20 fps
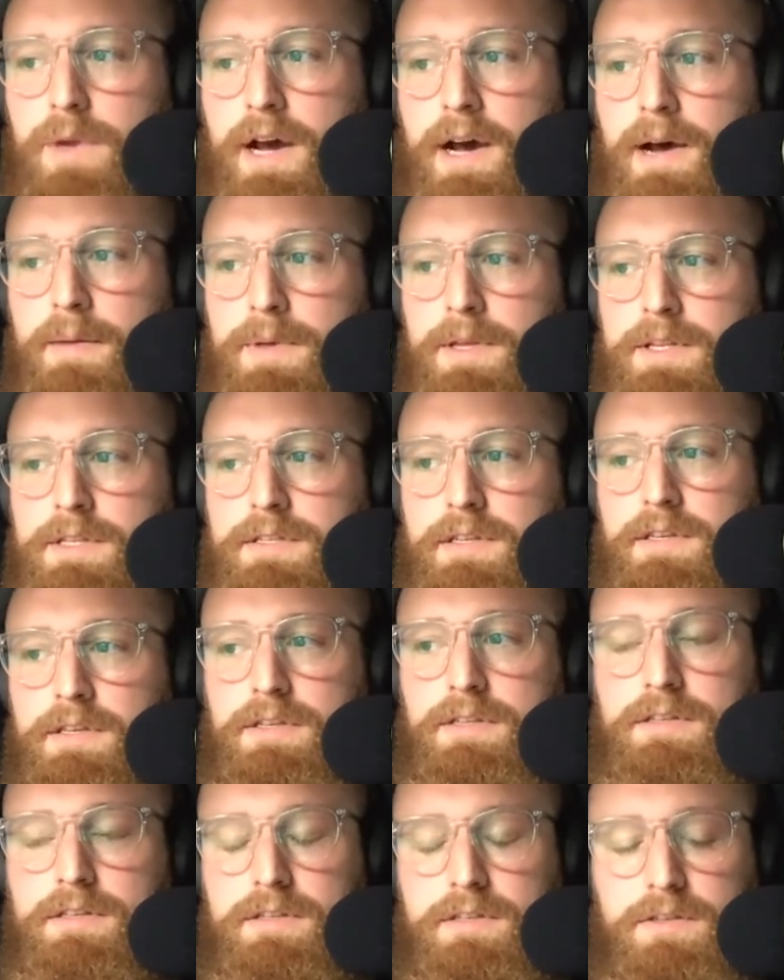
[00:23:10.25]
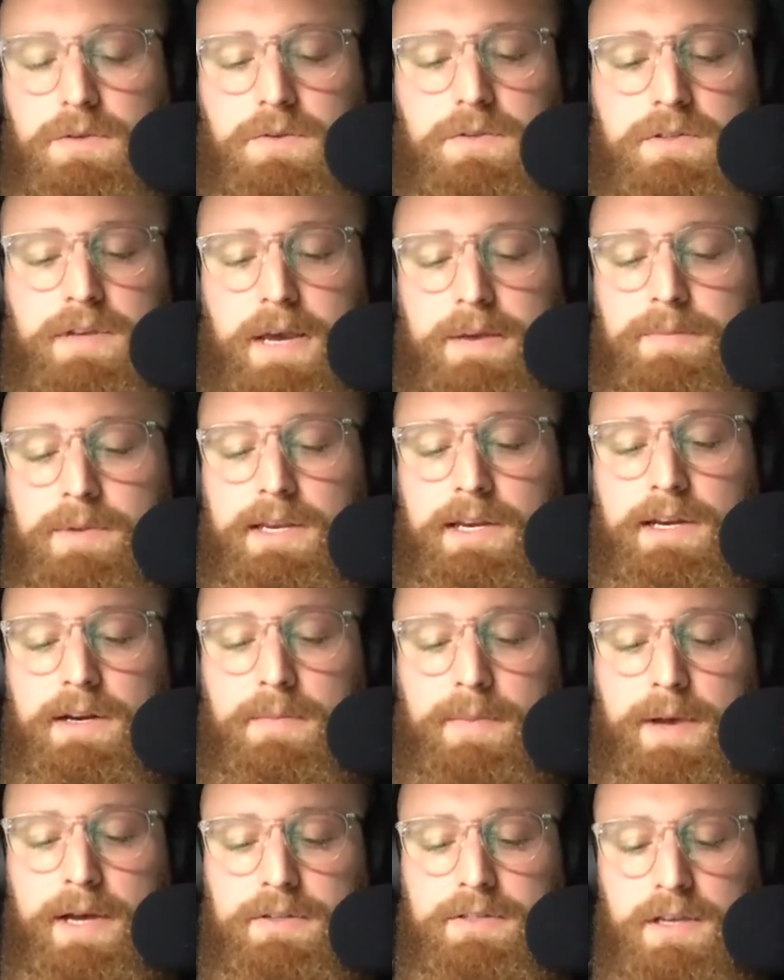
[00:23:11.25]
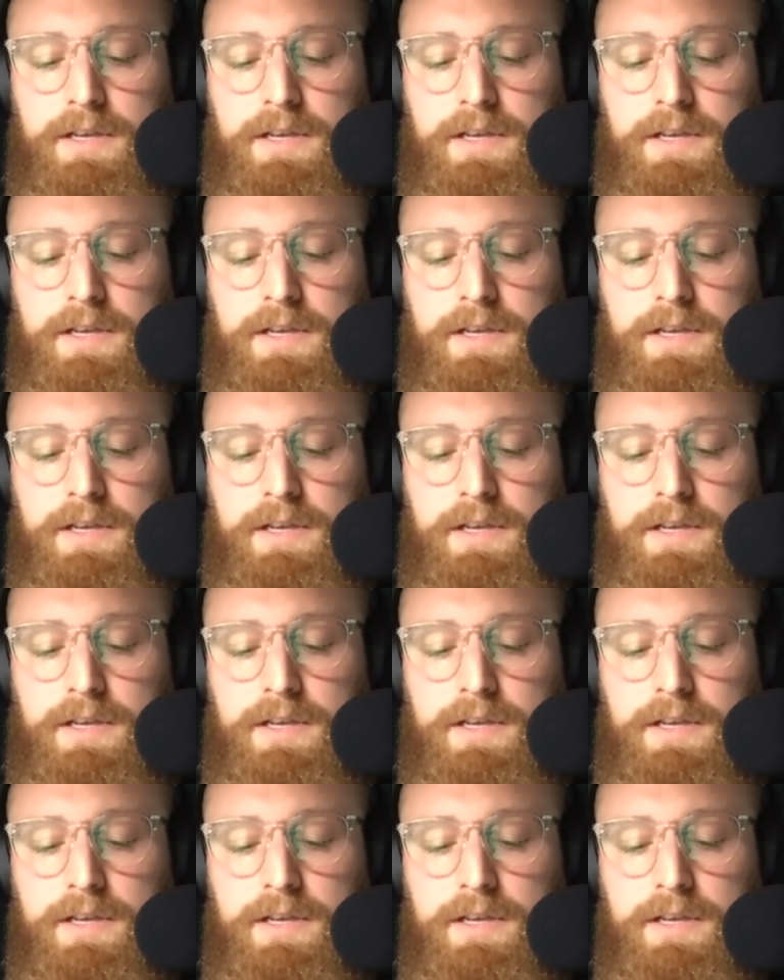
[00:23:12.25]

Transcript: hop into Sue's segment here about